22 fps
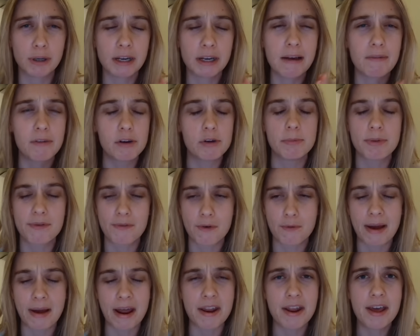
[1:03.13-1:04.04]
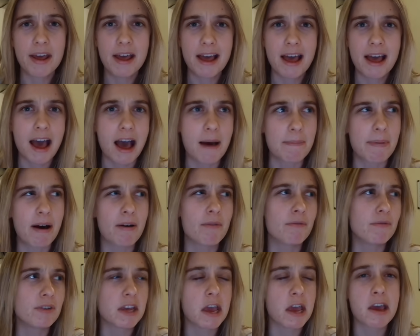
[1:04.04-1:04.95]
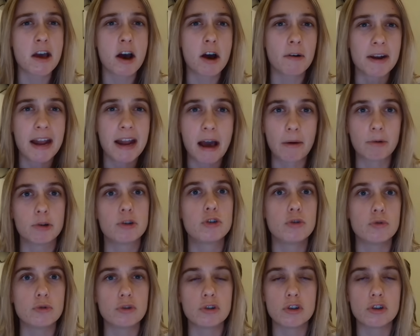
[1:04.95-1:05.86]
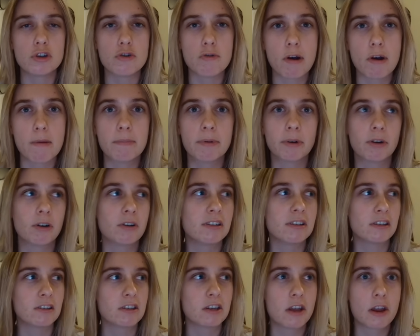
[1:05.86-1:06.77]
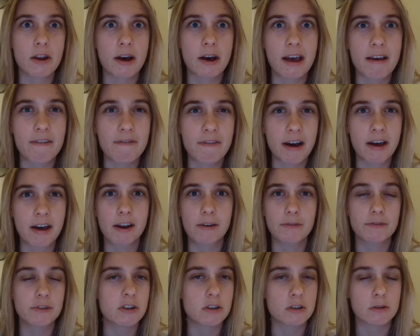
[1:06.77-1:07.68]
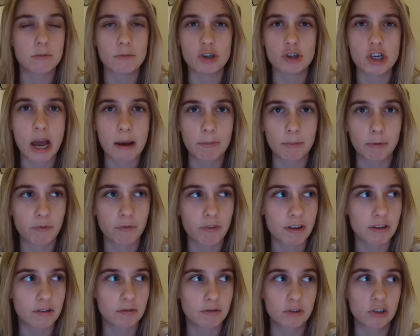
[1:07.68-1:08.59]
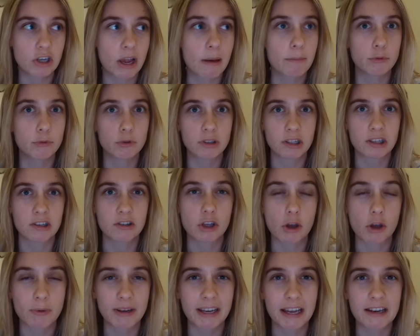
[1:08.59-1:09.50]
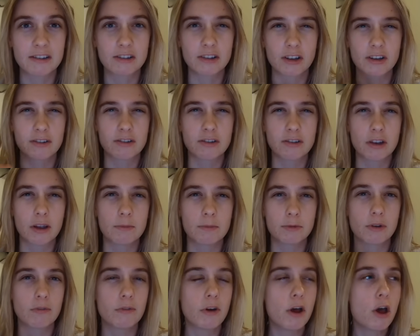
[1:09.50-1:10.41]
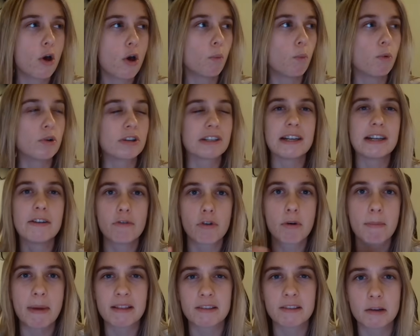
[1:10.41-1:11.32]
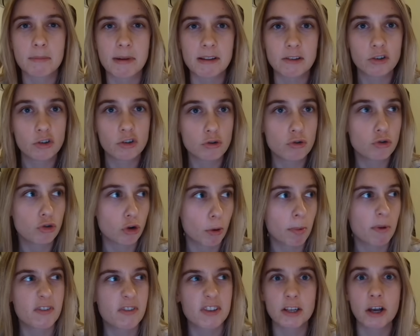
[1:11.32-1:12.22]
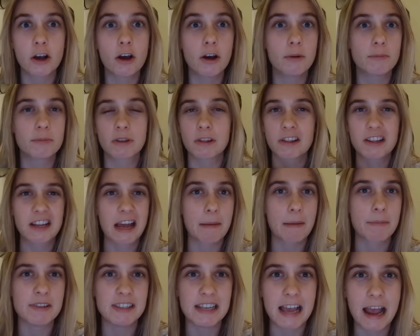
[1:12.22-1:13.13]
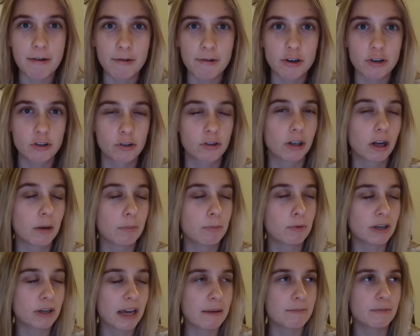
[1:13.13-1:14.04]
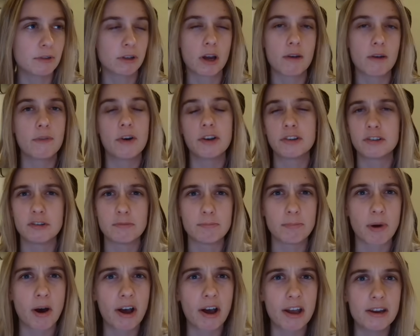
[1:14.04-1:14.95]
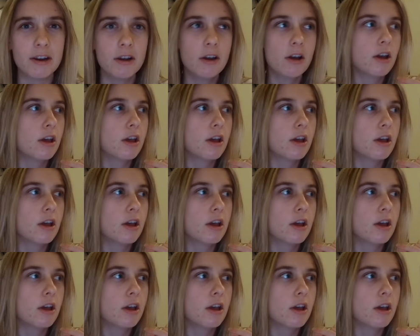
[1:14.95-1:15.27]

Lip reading: We're going to have a little bit of a rant about VAR and how it's used in Europe, because as a United fan, I've seen some shambles things go against us in terms of what's Livramento meant to do, chop of his arm. Something happened to Eriksen a couple of games ago versus Bayern.